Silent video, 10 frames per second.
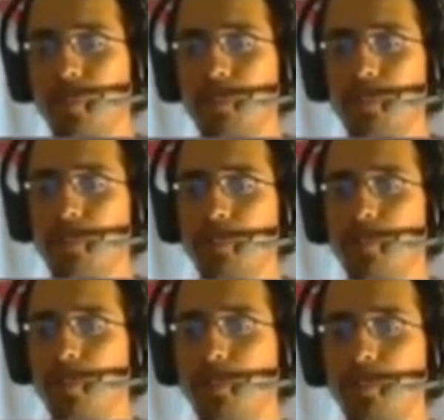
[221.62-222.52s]

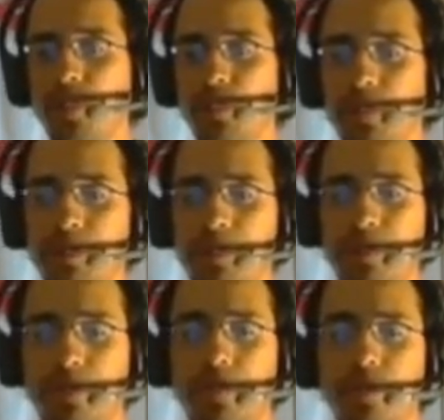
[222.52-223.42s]

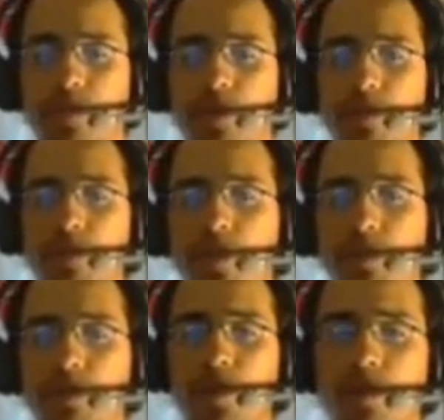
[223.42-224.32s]

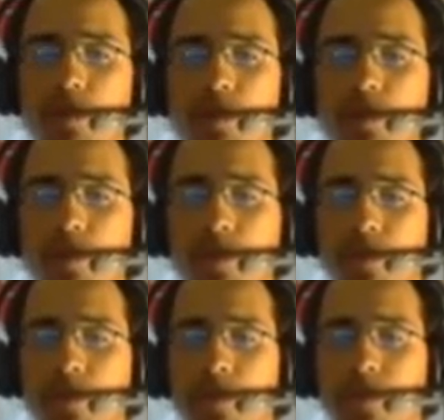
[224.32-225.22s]

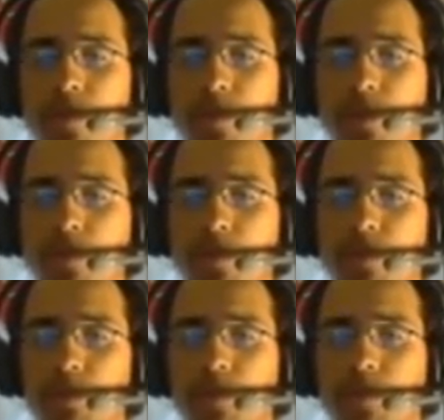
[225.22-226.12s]

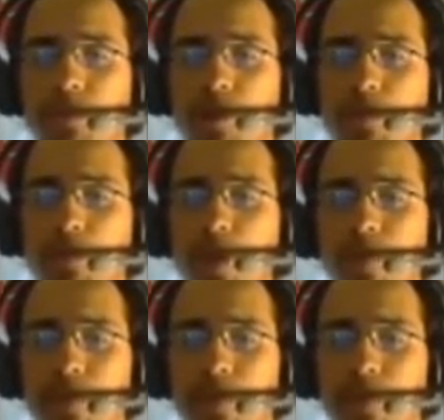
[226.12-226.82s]
(silence)